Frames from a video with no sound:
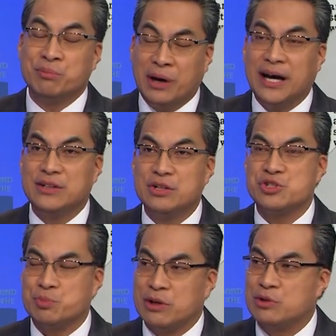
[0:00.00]
by their
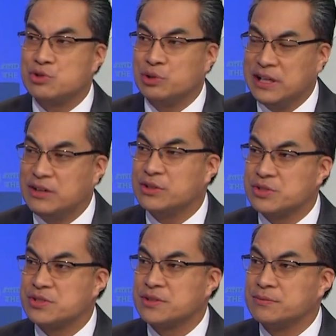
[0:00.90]
spiritual
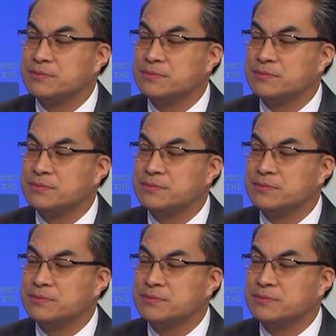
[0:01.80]
leaders. And we